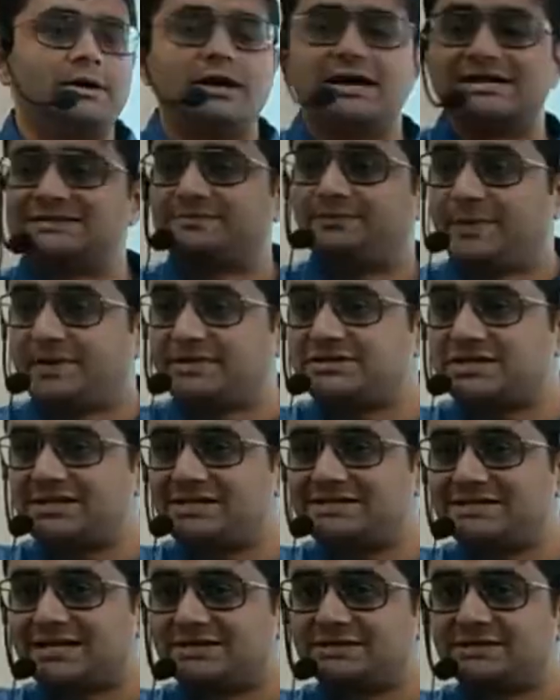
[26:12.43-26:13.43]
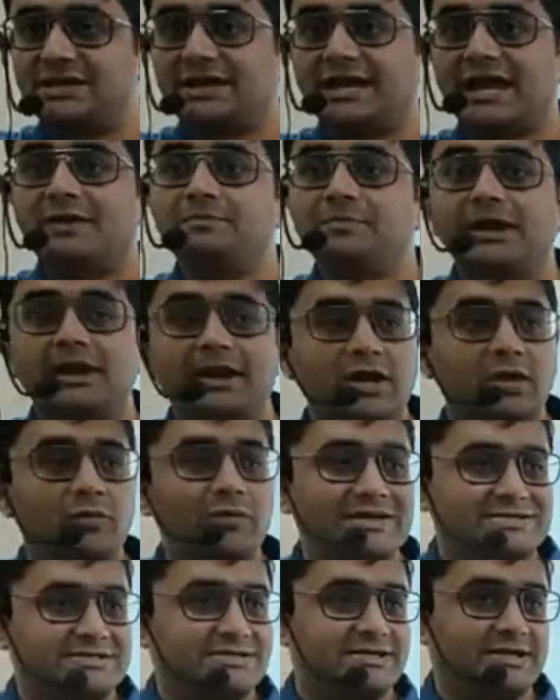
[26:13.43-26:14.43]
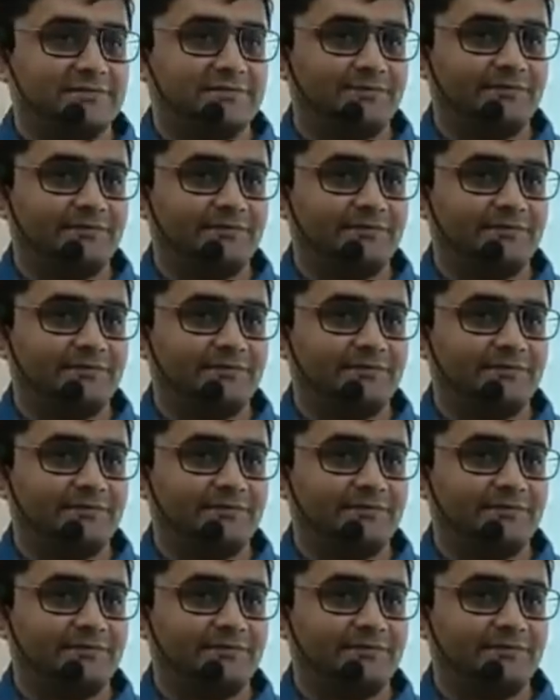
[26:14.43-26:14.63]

a special session can be requested.